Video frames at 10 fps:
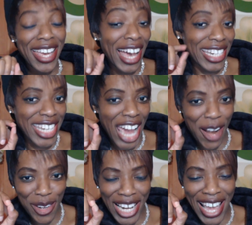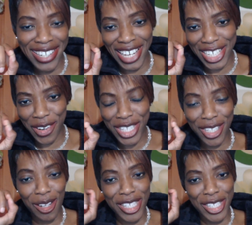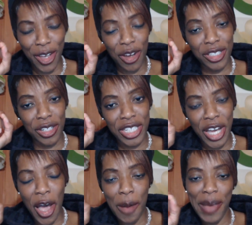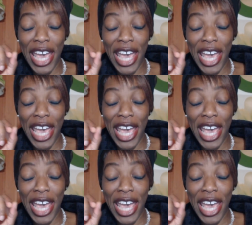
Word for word: me at caroline at crystalstalk.com.